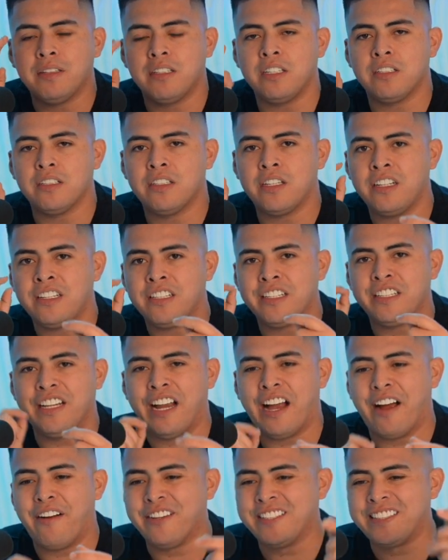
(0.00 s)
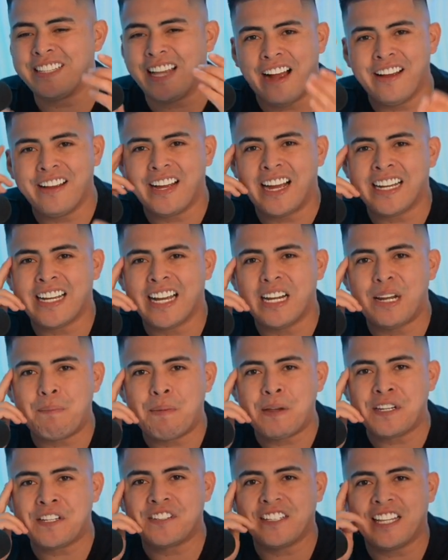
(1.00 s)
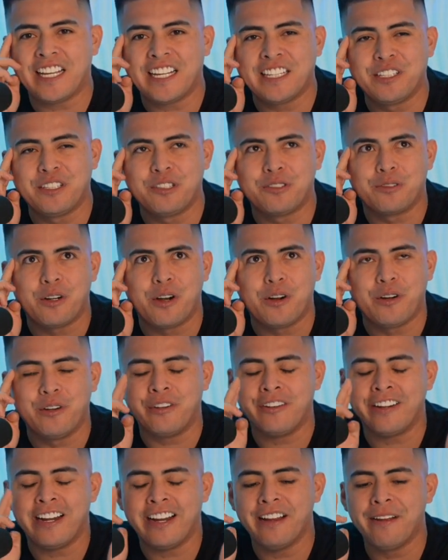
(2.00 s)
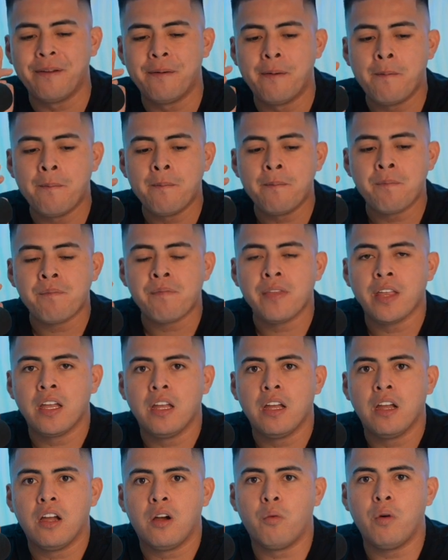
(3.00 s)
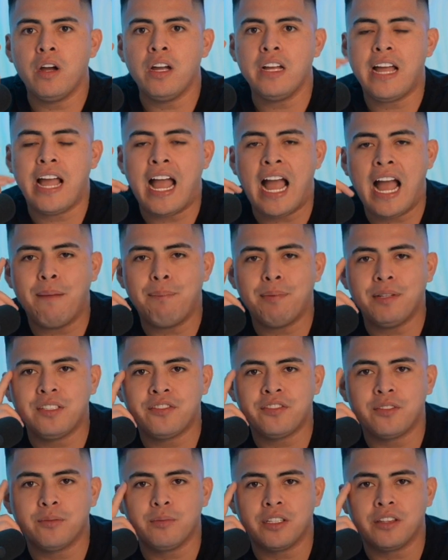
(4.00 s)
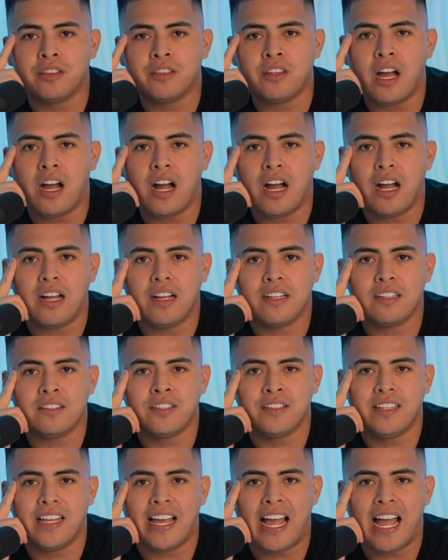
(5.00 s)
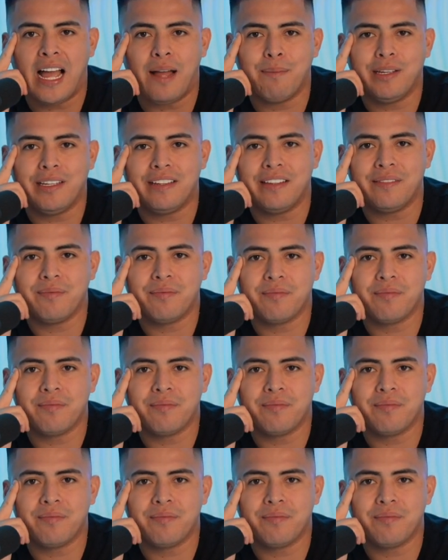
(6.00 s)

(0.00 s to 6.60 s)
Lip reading: There's always I kind of picture like a little road, right? What happens from the thought to the habit?